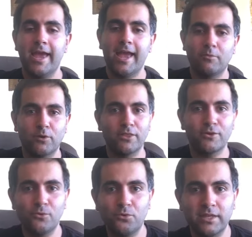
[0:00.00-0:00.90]
And one of the
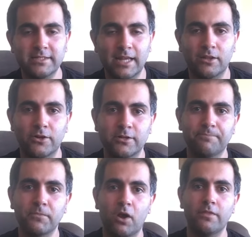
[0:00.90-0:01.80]
cool things I learned
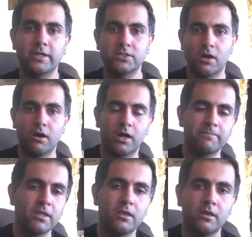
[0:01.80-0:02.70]
on the
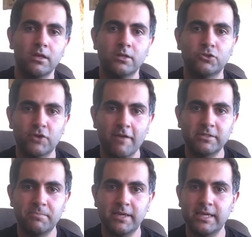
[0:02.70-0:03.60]
guitar,
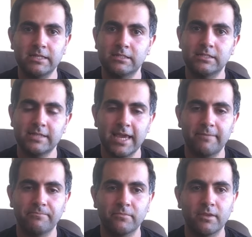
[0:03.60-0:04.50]
Travis picking is the same.